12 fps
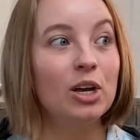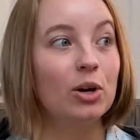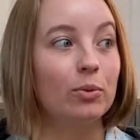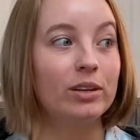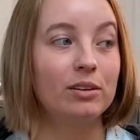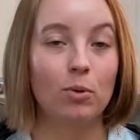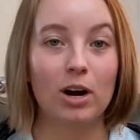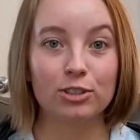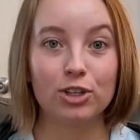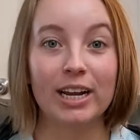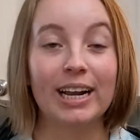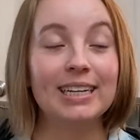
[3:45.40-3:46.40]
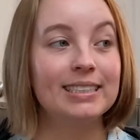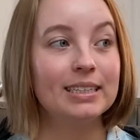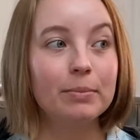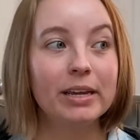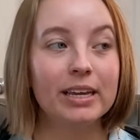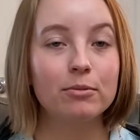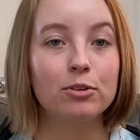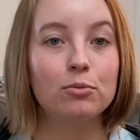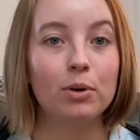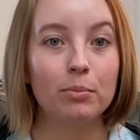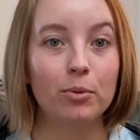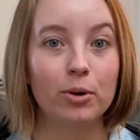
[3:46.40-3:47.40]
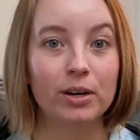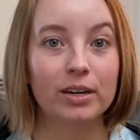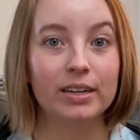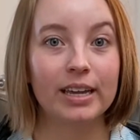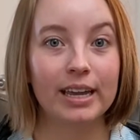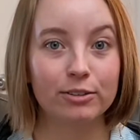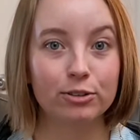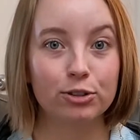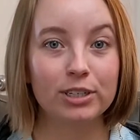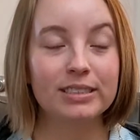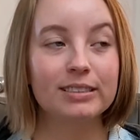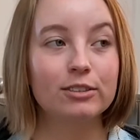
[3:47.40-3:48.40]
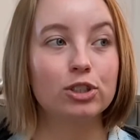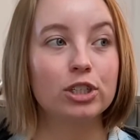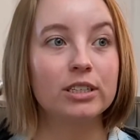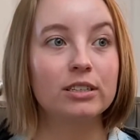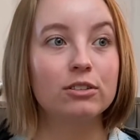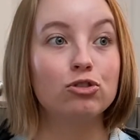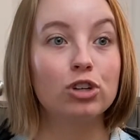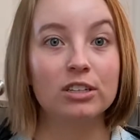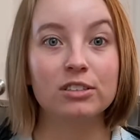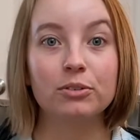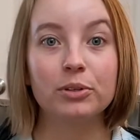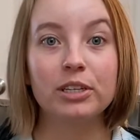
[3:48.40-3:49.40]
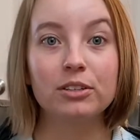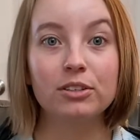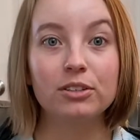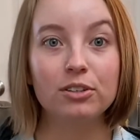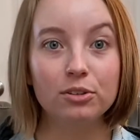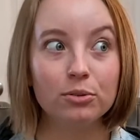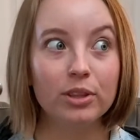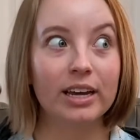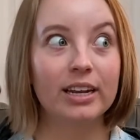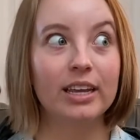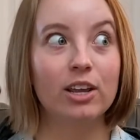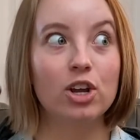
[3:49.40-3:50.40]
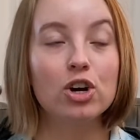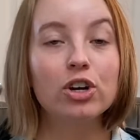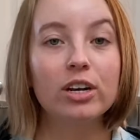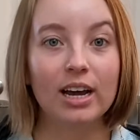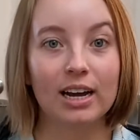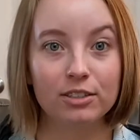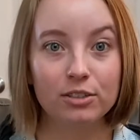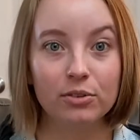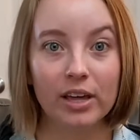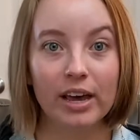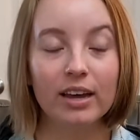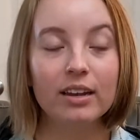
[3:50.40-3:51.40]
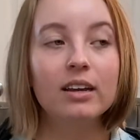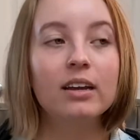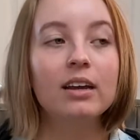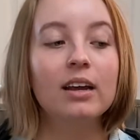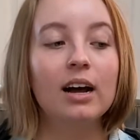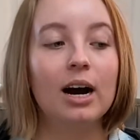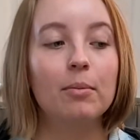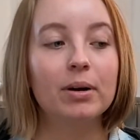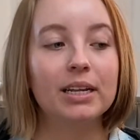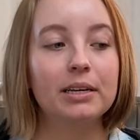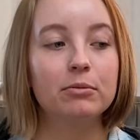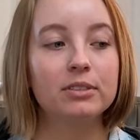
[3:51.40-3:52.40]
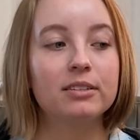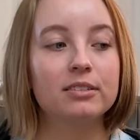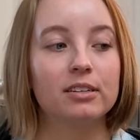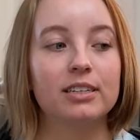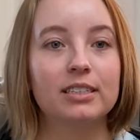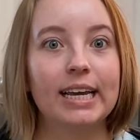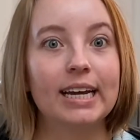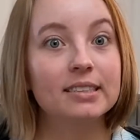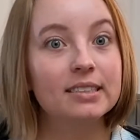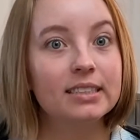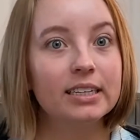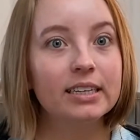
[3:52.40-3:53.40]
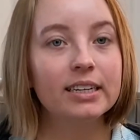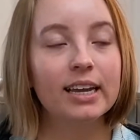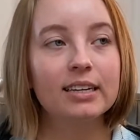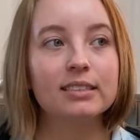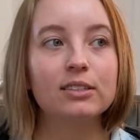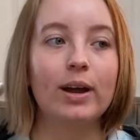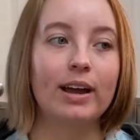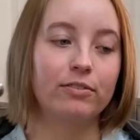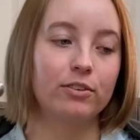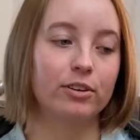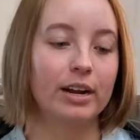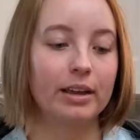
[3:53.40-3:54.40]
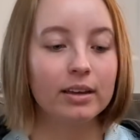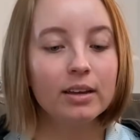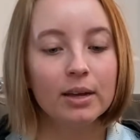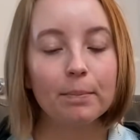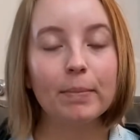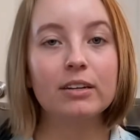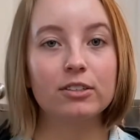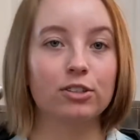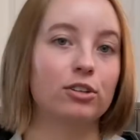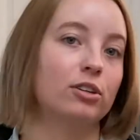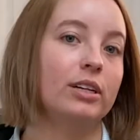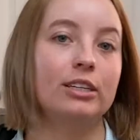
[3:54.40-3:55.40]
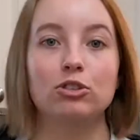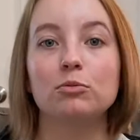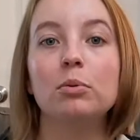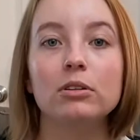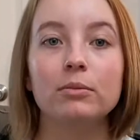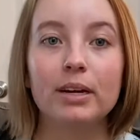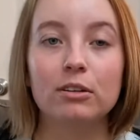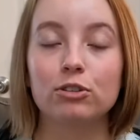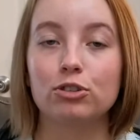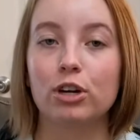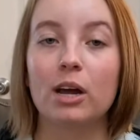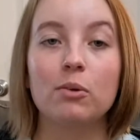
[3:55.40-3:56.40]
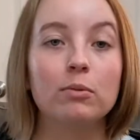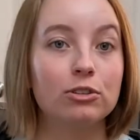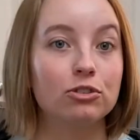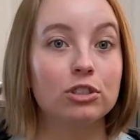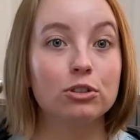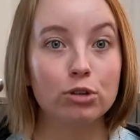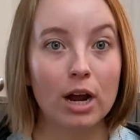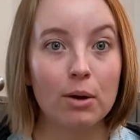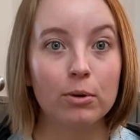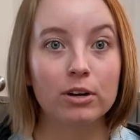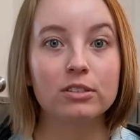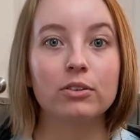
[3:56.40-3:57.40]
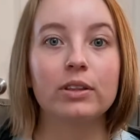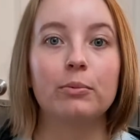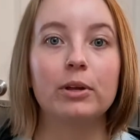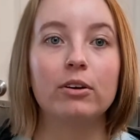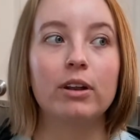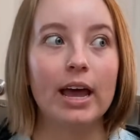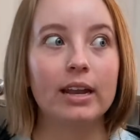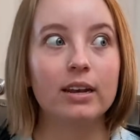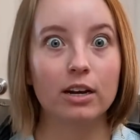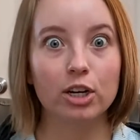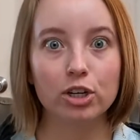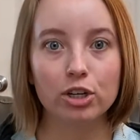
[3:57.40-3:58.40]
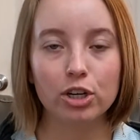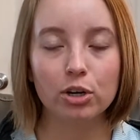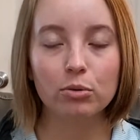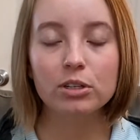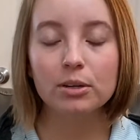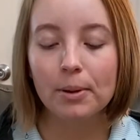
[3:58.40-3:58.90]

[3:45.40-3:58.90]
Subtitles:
We did walk trot. I did make him do one more canter transition just so he knew that he could not do that. But he was starting to act sticky again. So after I made a circle, I just pulled him back to trot, and we just did trot work so that we could end on a good note.